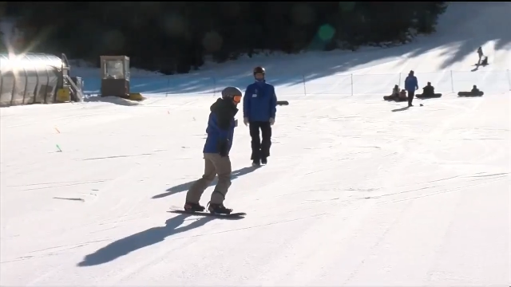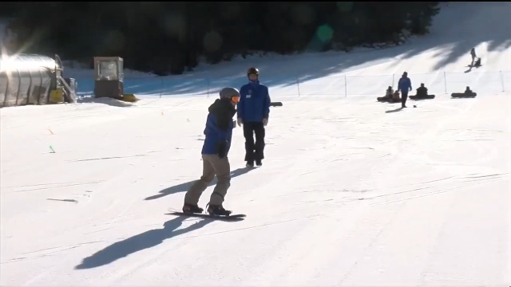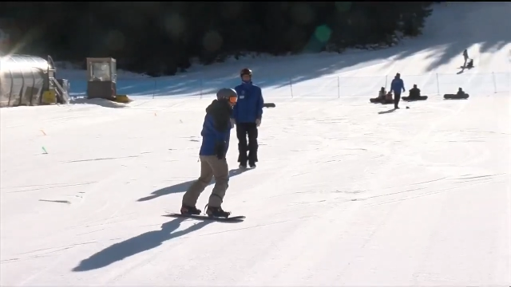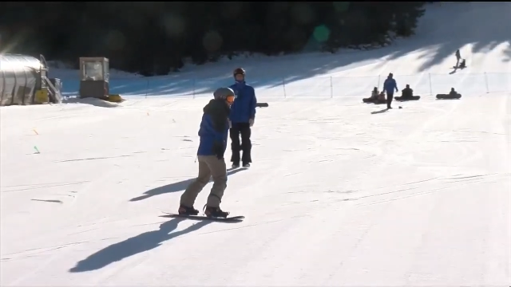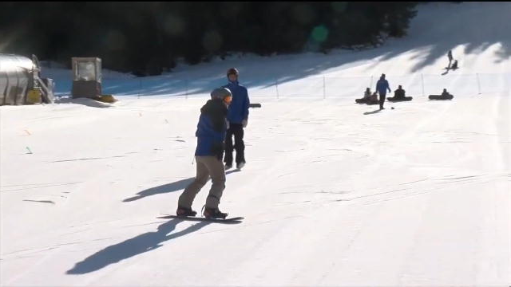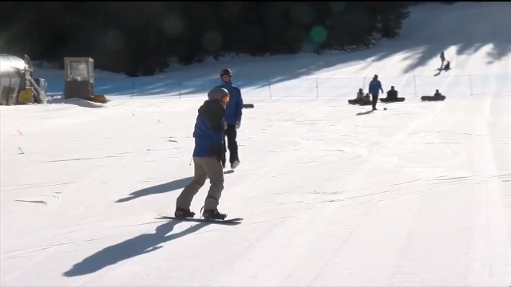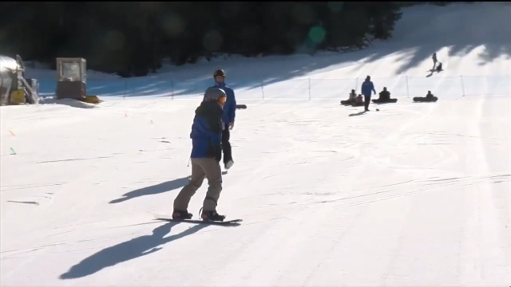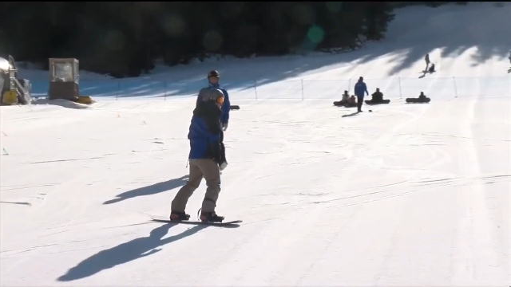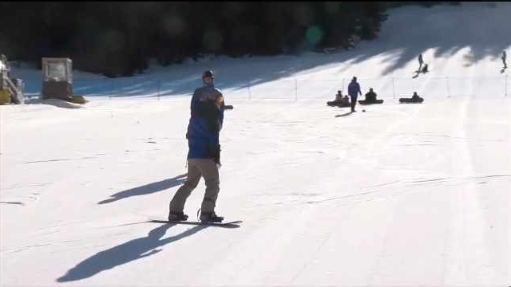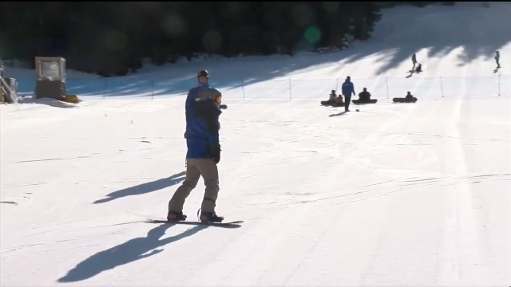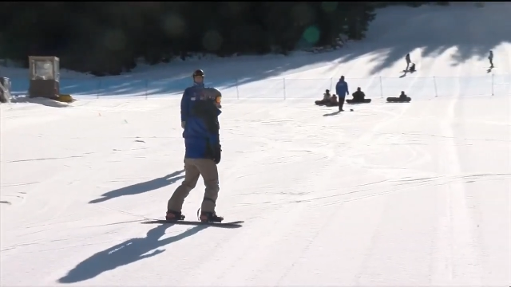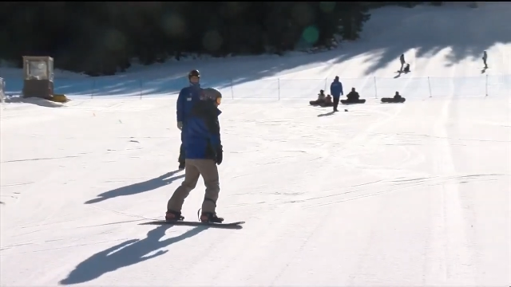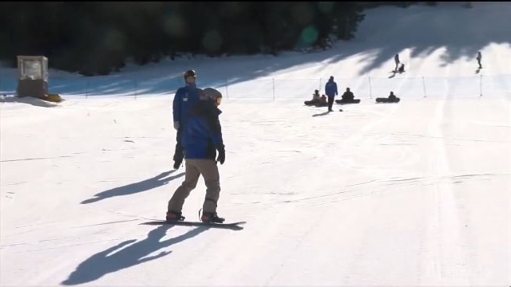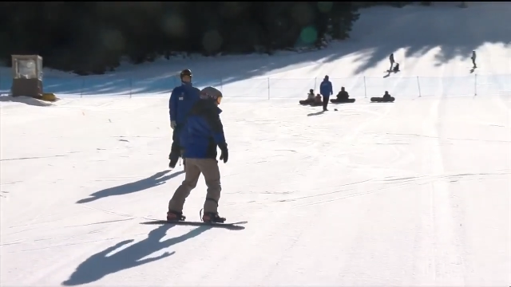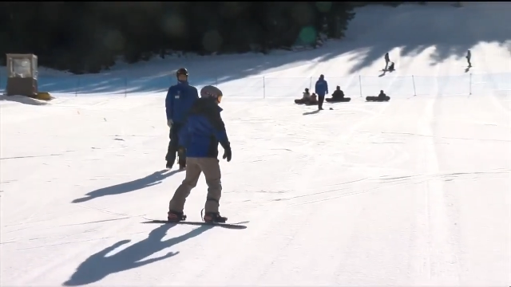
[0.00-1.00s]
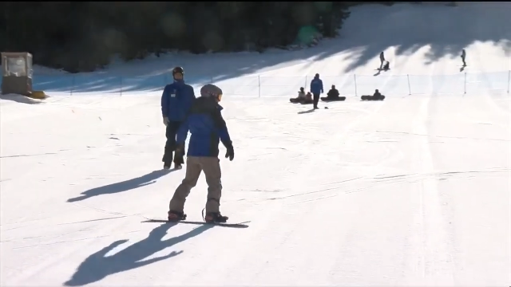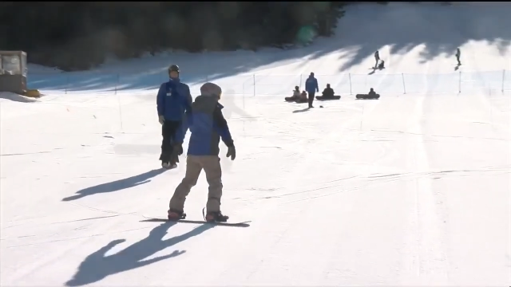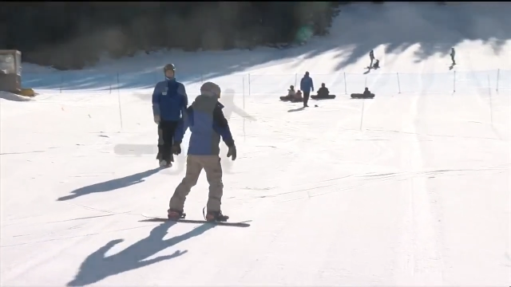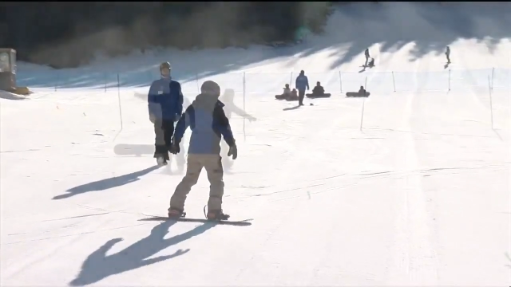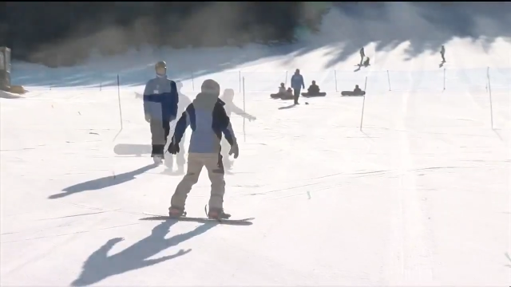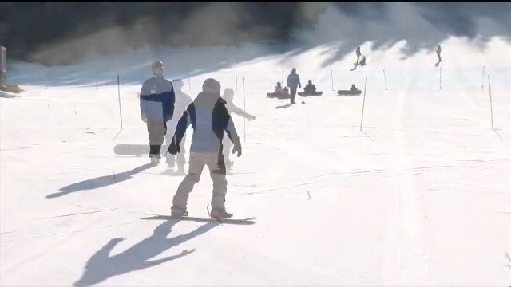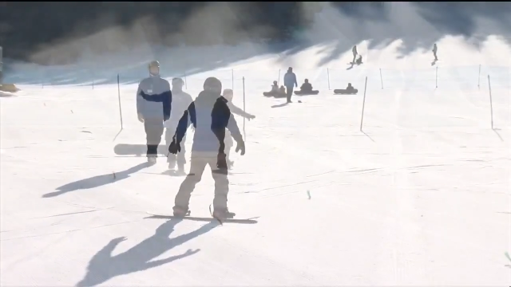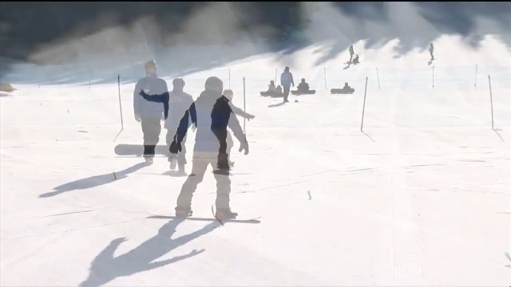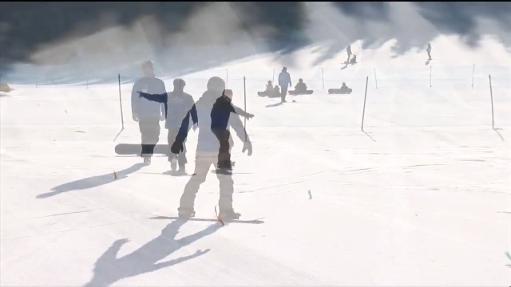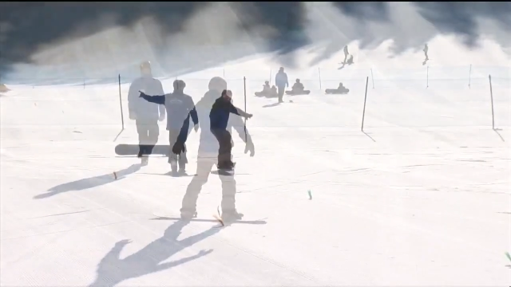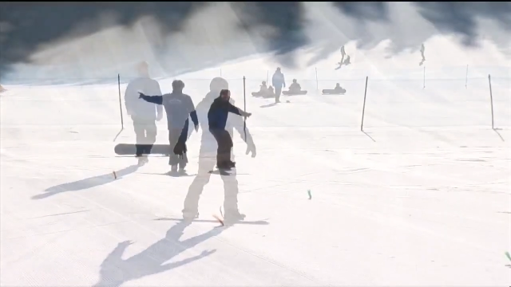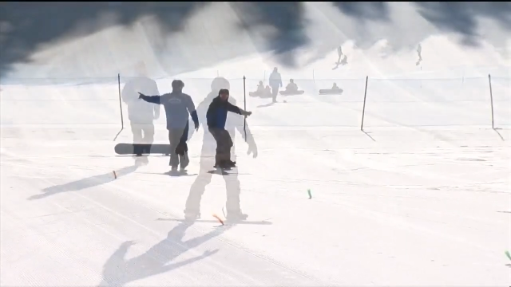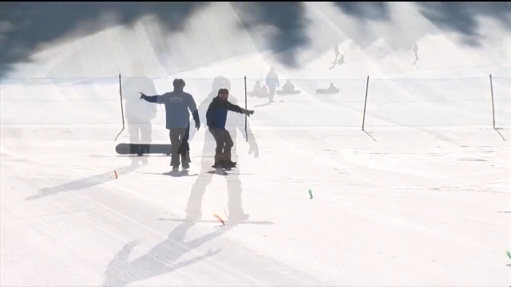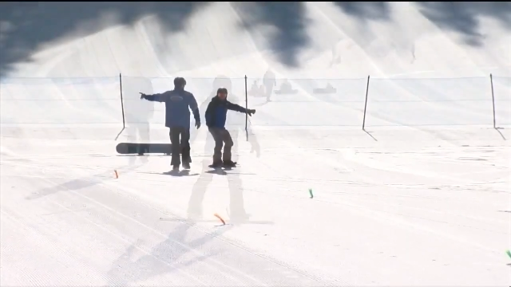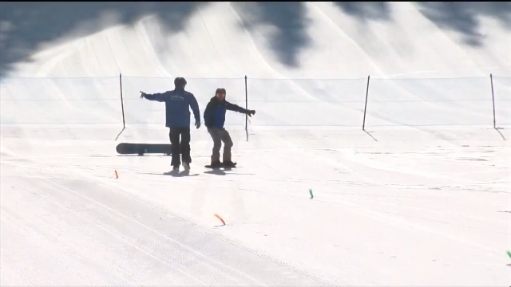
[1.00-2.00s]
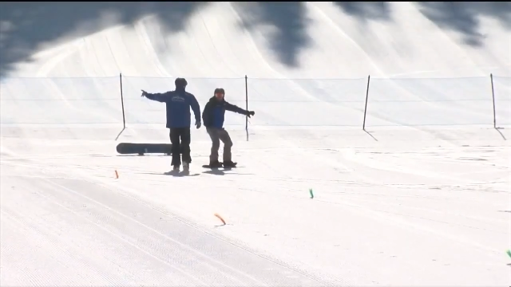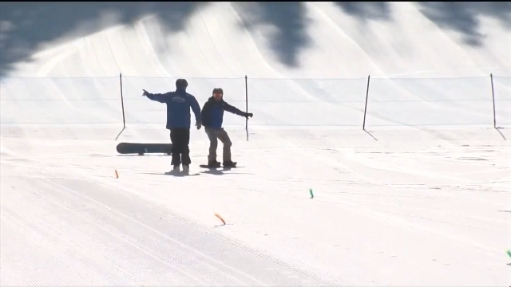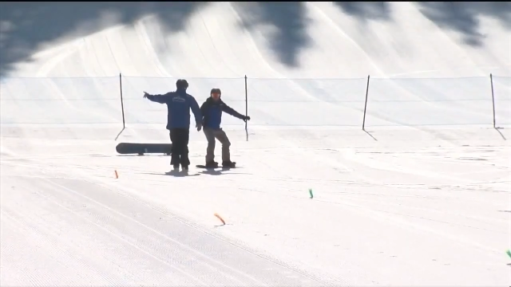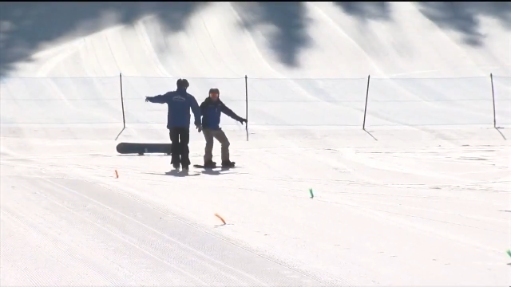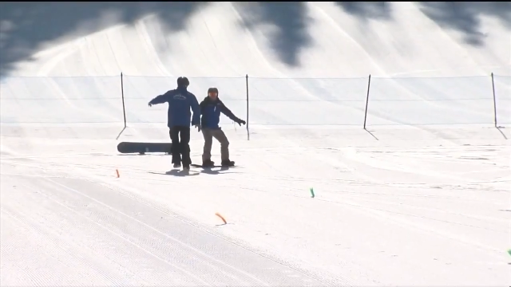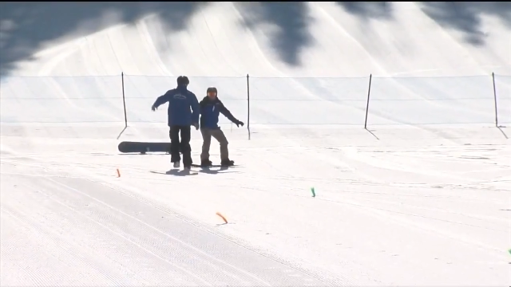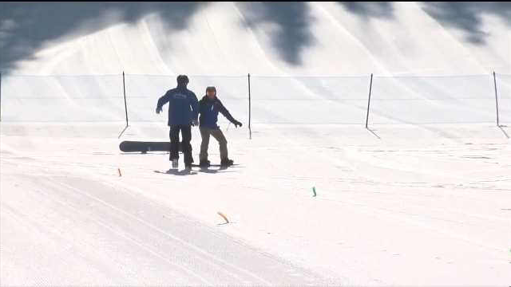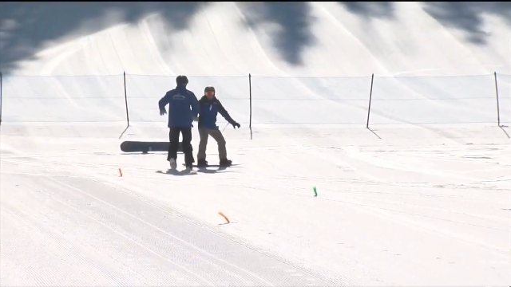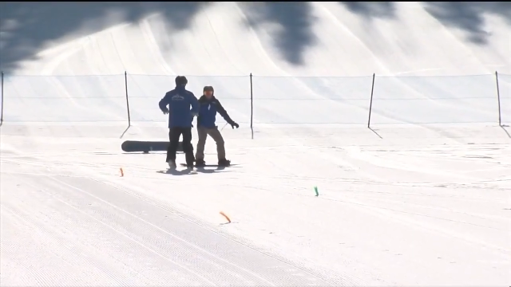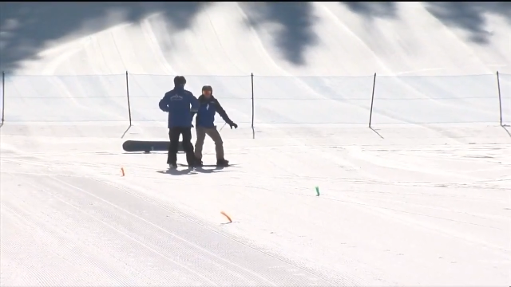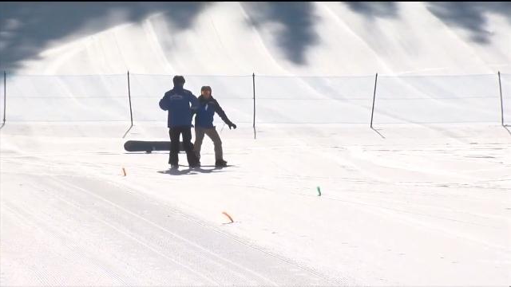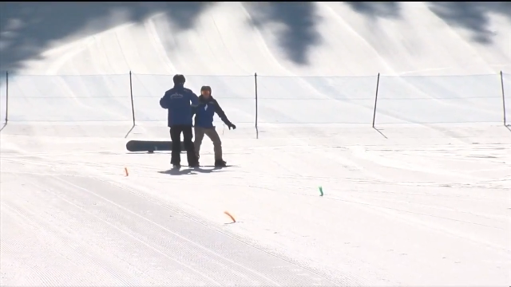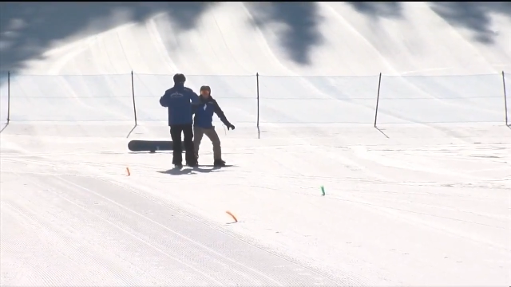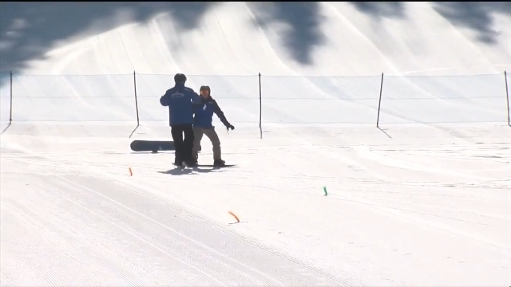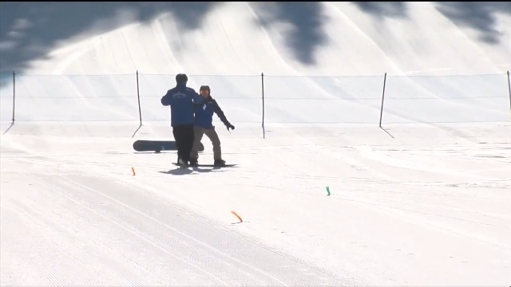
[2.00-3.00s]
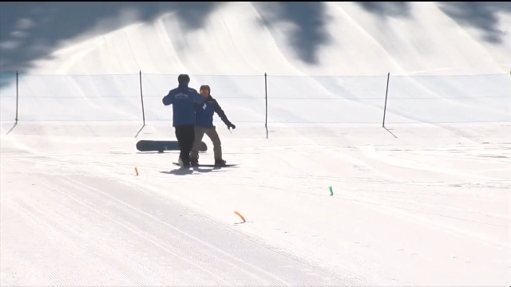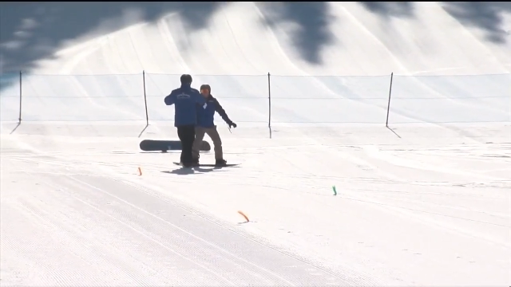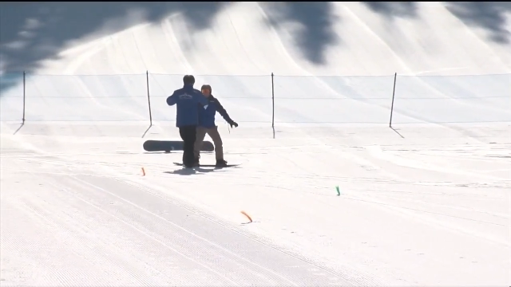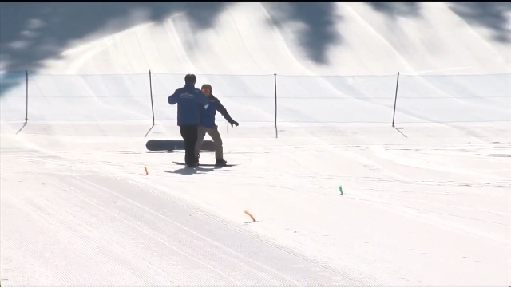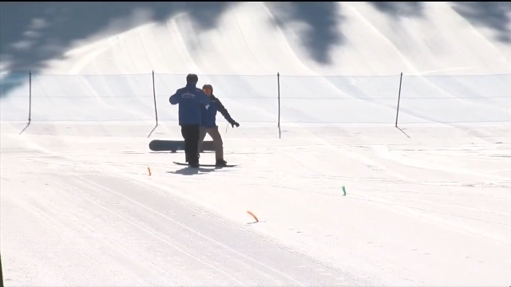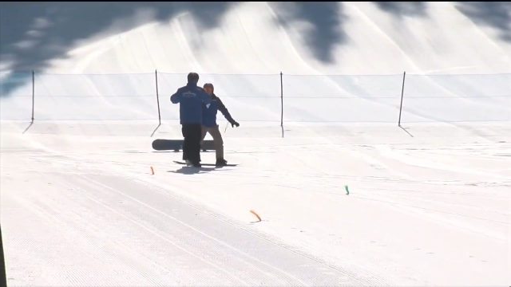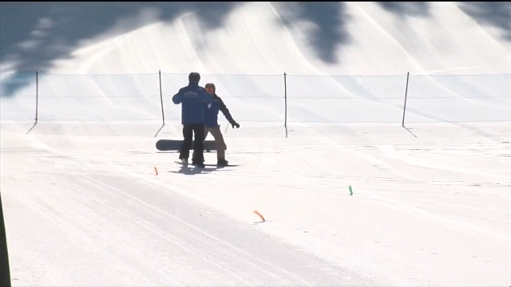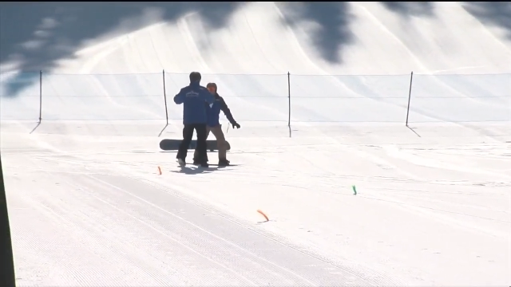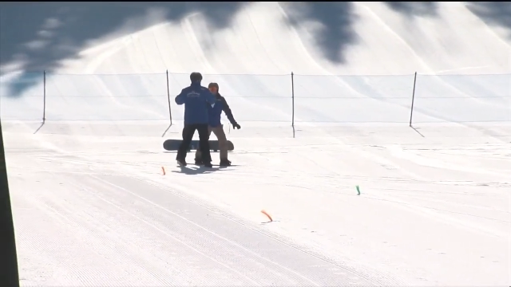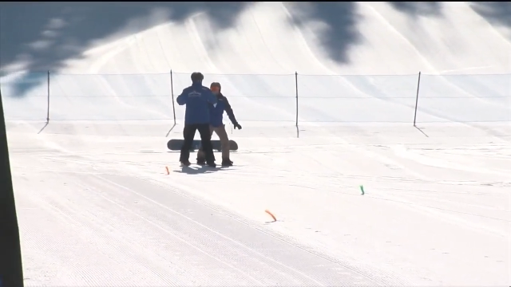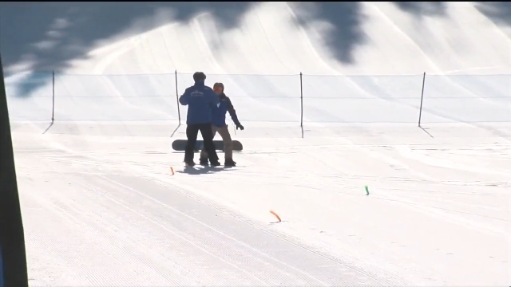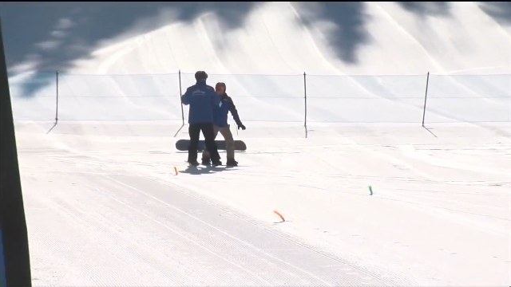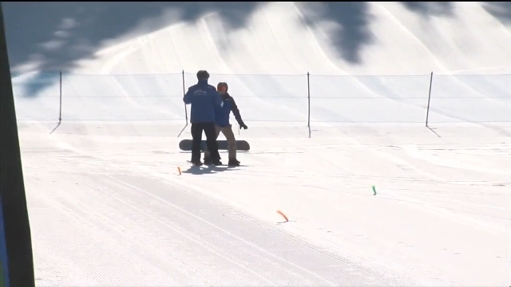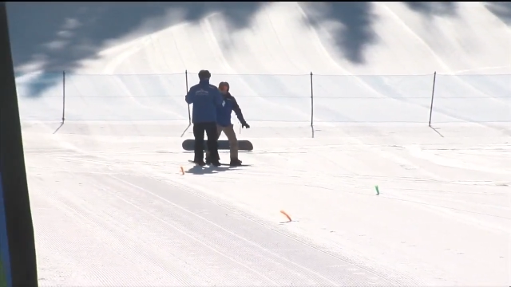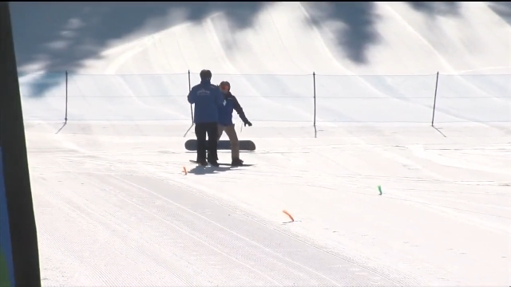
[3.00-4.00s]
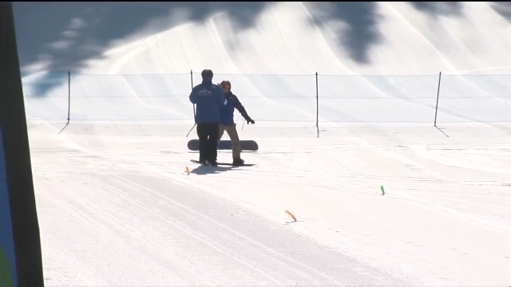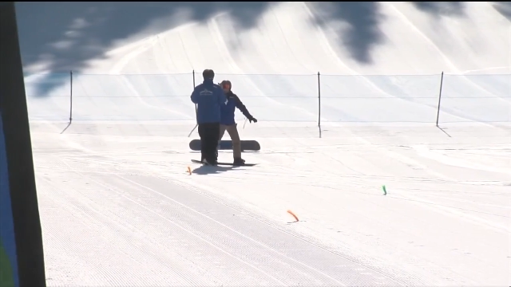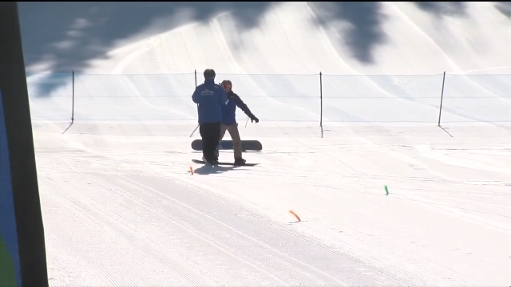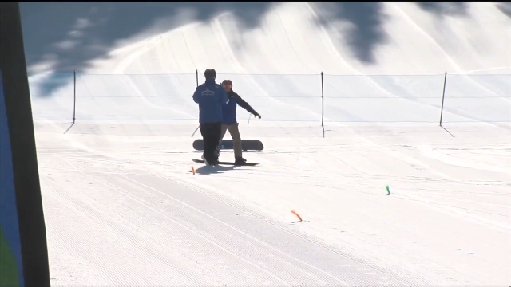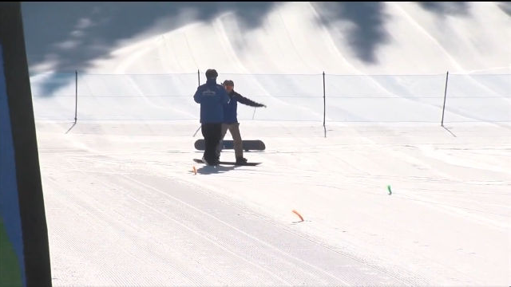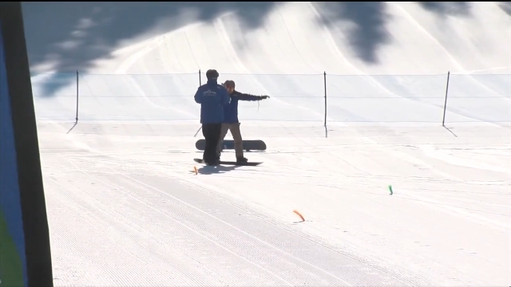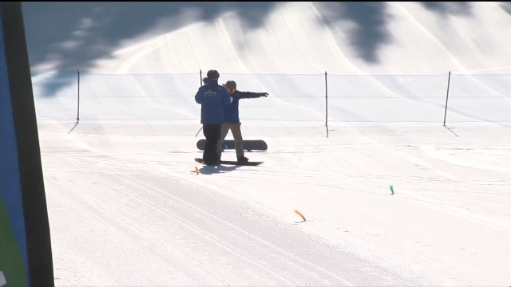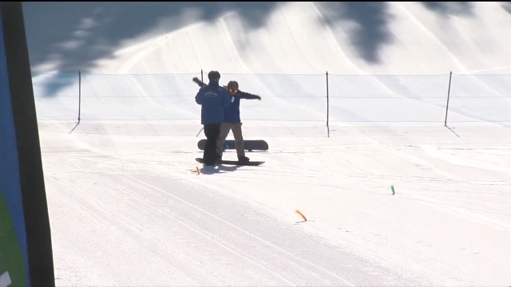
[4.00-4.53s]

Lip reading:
No face is visible, so there are no lips to read.